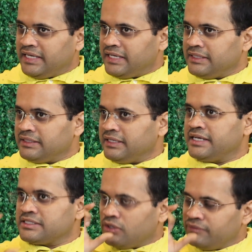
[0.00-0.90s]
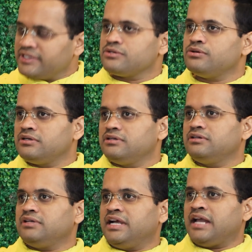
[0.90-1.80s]
then it is always good.
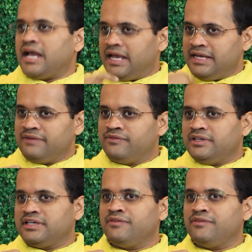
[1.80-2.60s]
And if